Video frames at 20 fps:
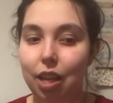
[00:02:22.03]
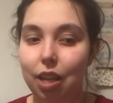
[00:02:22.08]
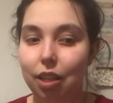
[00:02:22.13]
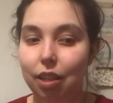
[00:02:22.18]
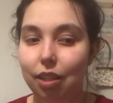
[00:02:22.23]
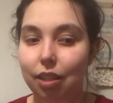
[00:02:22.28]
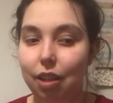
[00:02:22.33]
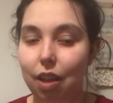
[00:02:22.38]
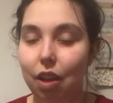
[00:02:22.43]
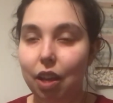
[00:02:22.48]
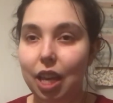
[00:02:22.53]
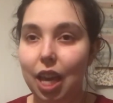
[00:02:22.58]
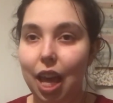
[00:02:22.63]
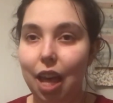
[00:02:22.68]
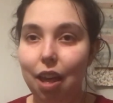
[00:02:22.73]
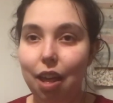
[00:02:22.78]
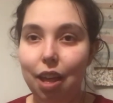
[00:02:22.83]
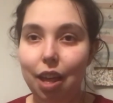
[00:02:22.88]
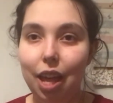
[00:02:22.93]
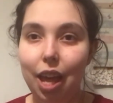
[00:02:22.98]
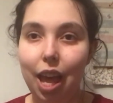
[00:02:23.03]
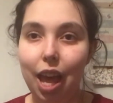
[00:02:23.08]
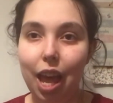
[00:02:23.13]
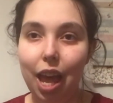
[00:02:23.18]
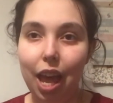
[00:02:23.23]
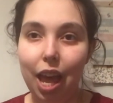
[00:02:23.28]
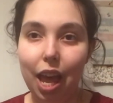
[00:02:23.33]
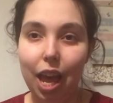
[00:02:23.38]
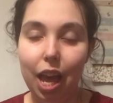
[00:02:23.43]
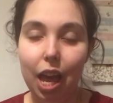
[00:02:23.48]
So yeah.
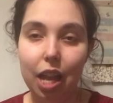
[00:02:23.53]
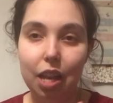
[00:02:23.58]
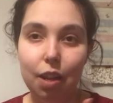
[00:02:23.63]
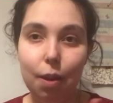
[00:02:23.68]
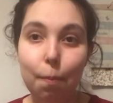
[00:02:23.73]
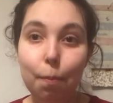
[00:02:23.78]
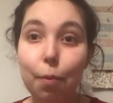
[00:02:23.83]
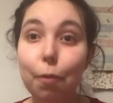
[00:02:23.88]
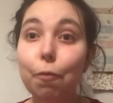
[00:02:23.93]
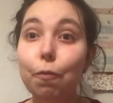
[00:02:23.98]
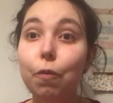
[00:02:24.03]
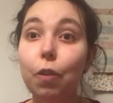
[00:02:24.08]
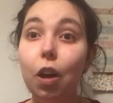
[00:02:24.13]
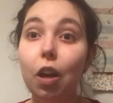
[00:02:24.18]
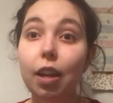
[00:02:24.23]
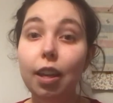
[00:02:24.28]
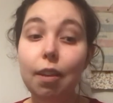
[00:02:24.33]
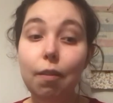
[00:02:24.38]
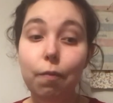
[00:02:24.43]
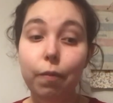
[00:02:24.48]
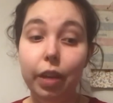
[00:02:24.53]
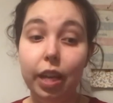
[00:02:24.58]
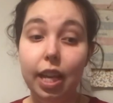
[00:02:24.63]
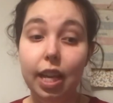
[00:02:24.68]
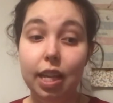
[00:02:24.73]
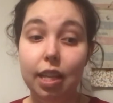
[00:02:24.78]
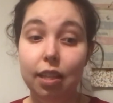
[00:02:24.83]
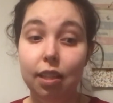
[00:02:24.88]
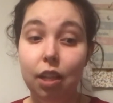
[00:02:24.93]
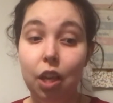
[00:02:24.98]
And number 5
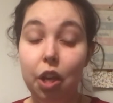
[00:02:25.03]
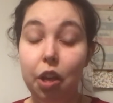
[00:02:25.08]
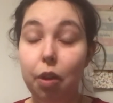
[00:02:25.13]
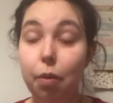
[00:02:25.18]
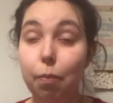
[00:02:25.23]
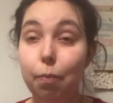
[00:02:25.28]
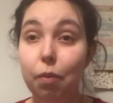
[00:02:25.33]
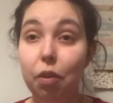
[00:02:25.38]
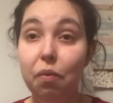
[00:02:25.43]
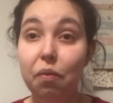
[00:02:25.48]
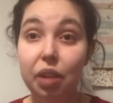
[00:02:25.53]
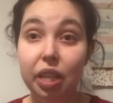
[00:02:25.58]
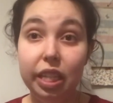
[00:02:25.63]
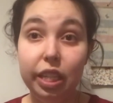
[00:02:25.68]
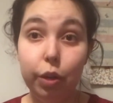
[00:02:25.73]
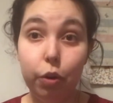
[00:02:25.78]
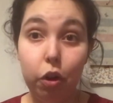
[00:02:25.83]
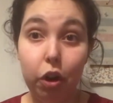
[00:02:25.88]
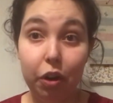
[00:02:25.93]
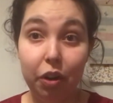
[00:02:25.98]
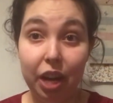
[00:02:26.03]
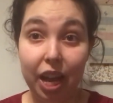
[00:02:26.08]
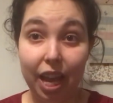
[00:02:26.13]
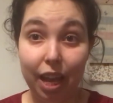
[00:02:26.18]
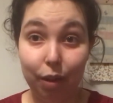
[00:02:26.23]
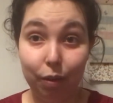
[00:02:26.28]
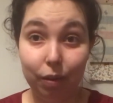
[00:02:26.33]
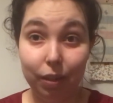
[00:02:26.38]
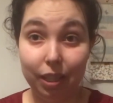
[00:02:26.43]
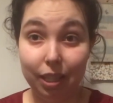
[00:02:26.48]
is move into our own
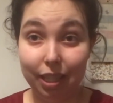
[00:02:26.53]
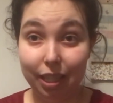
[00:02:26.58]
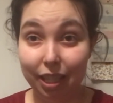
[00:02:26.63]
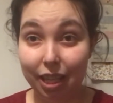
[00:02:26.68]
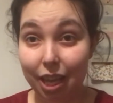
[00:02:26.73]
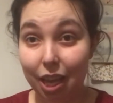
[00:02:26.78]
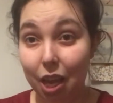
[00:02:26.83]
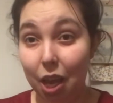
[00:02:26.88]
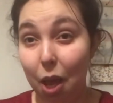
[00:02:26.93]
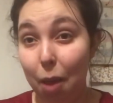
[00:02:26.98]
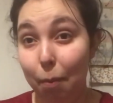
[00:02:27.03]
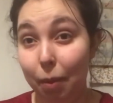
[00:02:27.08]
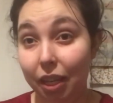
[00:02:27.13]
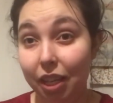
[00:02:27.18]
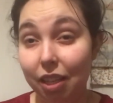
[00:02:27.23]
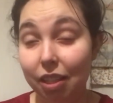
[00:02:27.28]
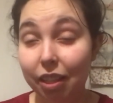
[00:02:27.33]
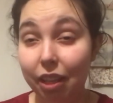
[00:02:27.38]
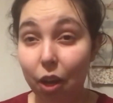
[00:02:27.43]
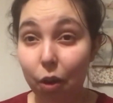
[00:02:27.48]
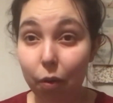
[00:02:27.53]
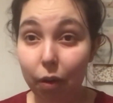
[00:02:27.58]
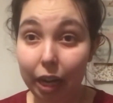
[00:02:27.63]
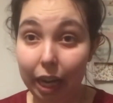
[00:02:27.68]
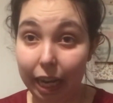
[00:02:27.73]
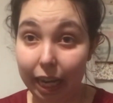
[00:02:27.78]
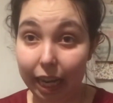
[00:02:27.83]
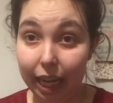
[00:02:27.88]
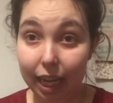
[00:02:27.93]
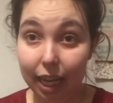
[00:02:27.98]
house, because
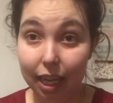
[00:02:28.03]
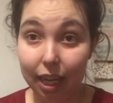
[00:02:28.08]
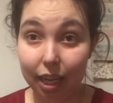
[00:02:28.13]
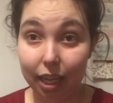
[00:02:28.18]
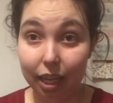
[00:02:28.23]
currently